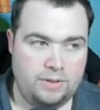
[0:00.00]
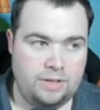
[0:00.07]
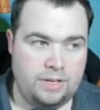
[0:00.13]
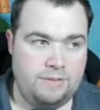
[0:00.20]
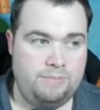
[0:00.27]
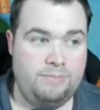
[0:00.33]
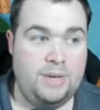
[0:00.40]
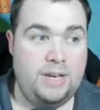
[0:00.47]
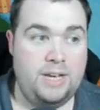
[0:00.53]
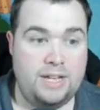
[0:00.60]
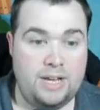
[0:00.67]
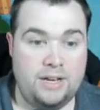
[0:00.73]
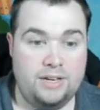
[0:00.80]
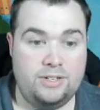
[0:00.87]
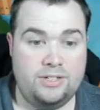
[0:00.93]
If be
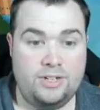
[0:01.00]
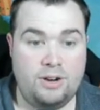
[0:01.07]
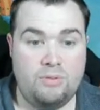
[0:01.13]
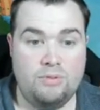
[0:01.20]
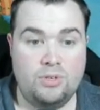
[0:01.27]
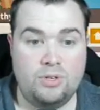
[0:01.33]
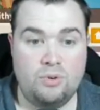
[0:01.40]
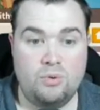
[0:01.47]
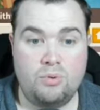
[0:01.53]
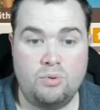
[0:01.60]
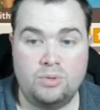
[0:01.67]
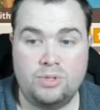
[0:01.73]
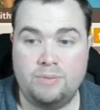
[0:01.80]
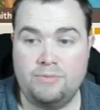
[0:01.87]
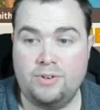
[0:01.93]
that stone tool or
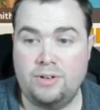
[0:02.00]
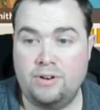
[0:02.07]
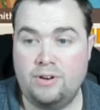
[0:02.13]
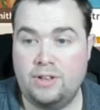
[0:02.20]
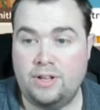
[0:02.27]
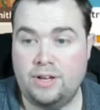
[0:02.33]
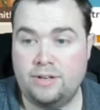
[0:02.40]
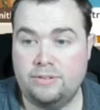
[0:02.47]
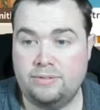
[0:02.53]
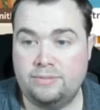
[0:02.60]
something like that.